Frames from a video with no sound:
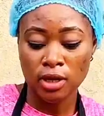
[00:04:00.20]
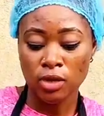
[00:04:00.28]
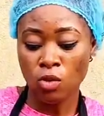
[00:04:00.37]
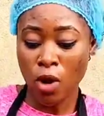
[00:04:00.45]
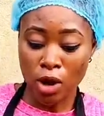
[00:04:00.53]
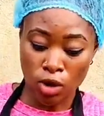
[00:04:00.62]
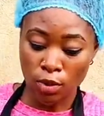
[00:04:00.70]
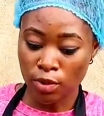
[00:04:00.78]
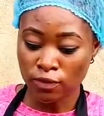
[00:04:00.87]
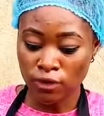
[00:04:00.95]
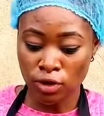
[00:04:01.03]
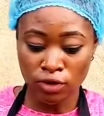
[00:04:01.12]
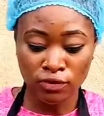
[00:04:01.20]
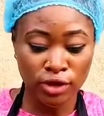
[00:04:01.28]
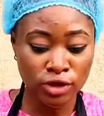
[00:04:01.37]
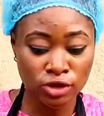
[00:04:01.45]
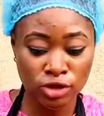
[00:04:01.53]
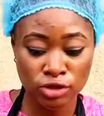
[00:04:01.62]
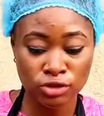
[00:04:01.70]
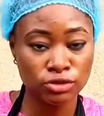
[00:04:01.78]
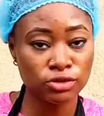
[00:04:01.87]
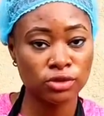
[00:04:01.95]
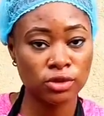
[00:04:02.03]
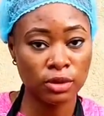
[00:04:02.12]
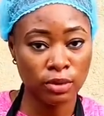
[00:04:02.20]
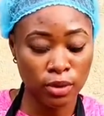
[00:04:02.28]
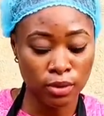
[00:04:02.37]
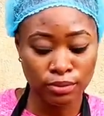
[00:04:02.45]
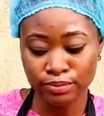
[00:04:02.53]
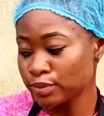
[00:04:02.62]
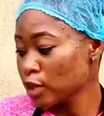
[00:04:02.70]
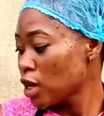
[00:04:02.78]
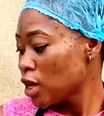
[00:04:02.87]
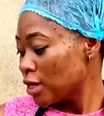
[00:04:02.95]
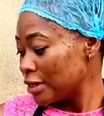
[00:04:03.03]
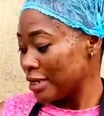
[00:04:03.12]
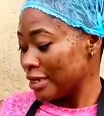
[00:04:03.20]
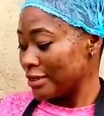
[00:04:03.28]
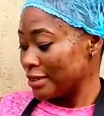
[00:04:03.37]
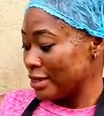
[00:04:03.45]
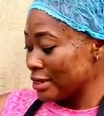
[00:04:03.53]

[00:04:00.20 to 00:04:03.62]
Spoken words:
1 cup of clove into the bowl. Then the